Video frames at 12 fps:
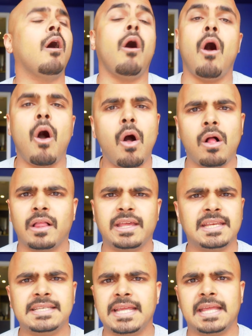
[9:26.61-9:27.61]
all
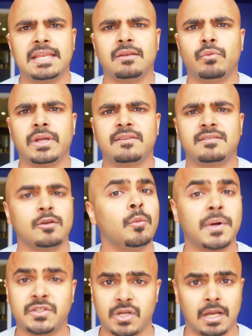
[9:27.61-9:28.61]
inundated with so much